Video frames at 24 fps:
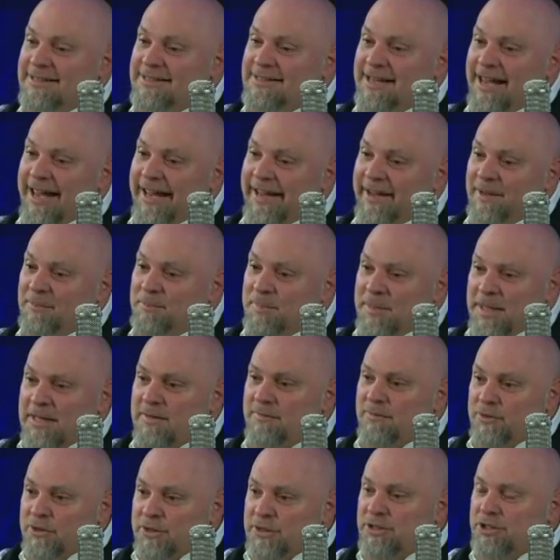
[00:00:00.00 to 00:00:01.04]
saying, Be
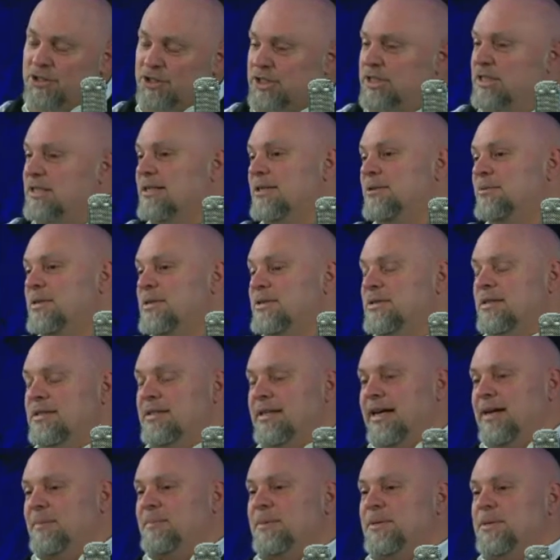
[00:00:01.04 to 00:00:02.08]
of good cheer to his
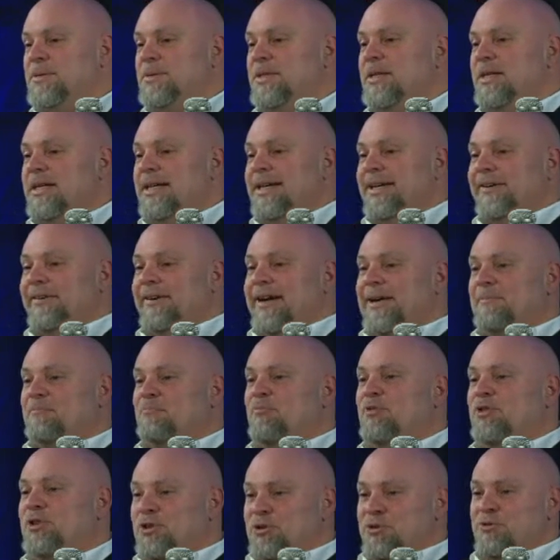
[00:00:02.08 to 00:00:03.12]
disciples, right?
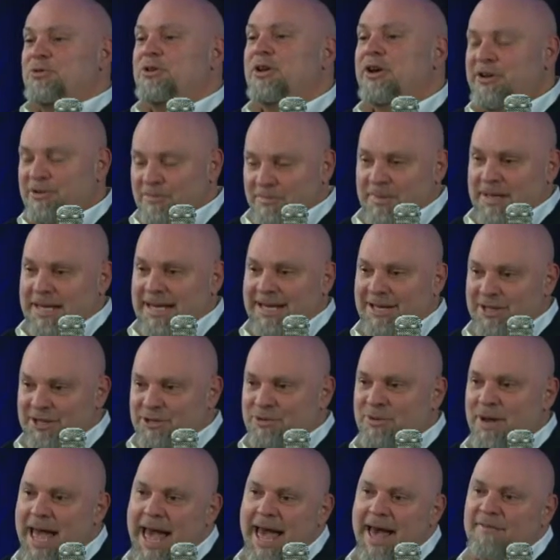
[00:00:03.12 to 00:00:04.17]
You know me,
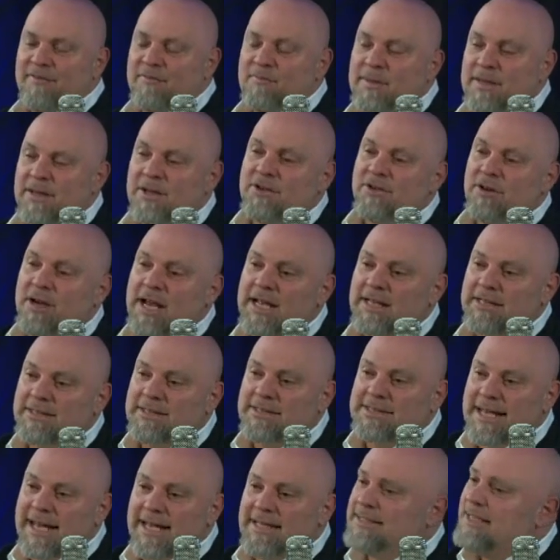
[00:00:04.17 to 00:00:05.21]
you have me, Christ
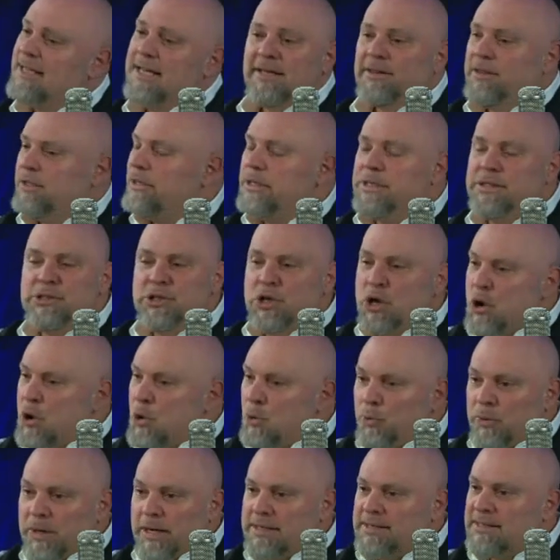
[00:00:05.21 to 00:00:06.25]
says. There is no
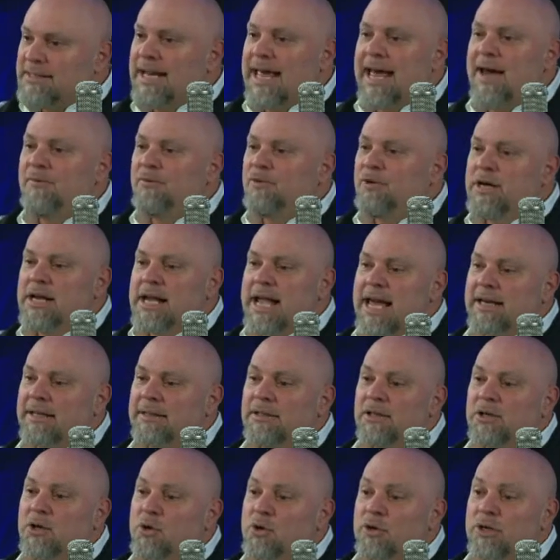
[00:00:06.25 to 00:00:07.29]
reason ever again
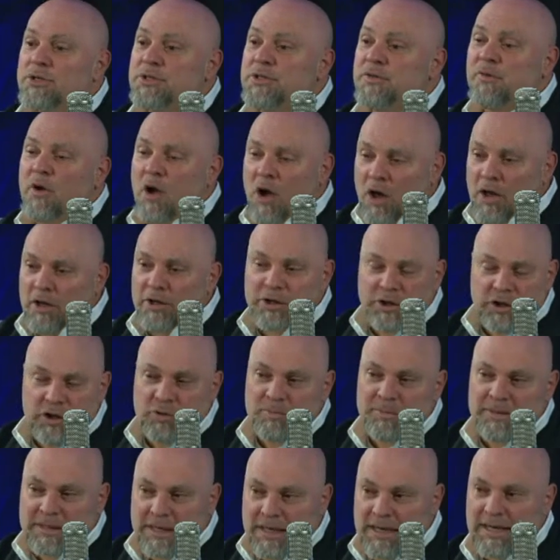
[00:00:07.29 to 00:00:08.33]
in the course of all
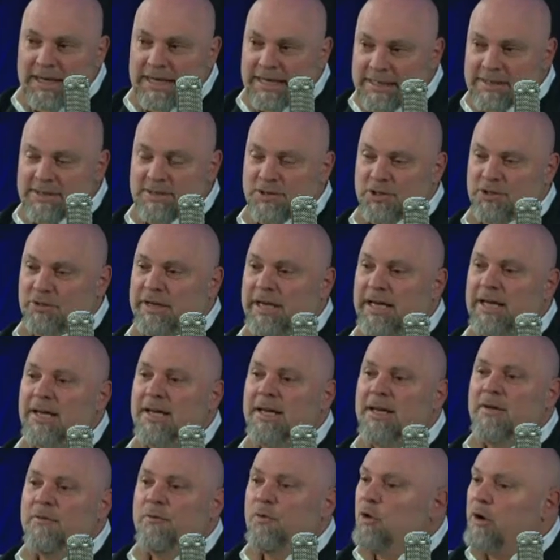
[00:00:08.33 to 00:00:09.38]
human history
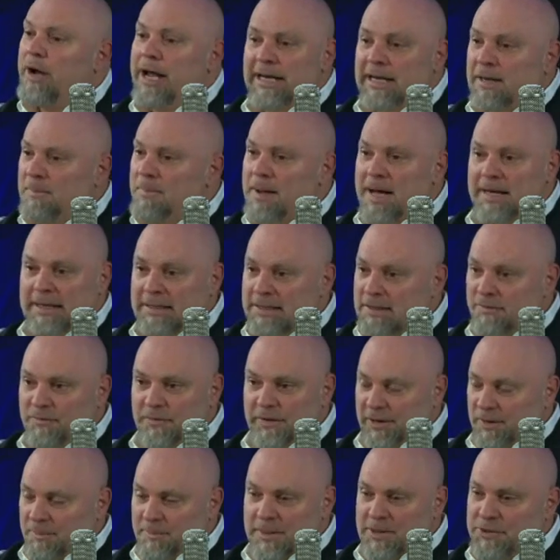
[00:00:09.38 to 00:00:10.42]
for anybody to
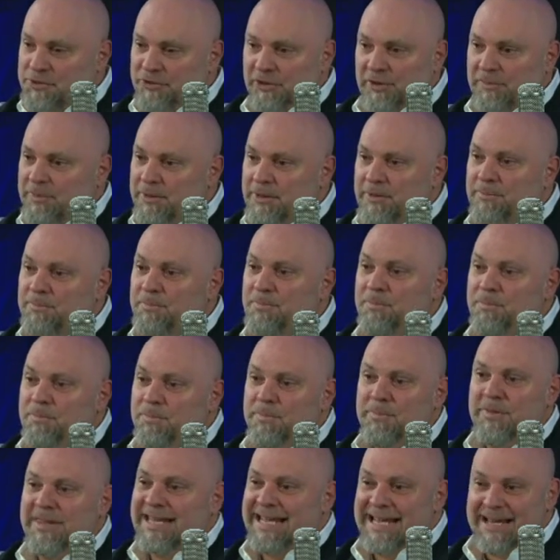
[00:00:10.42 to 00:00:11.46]
feel miserable.
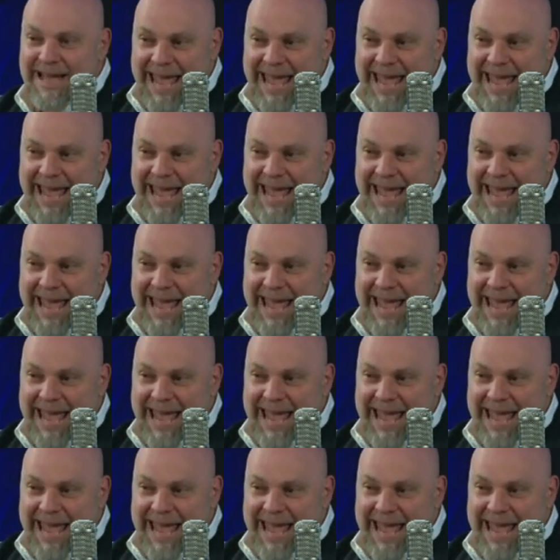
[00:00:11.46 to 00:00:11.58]
The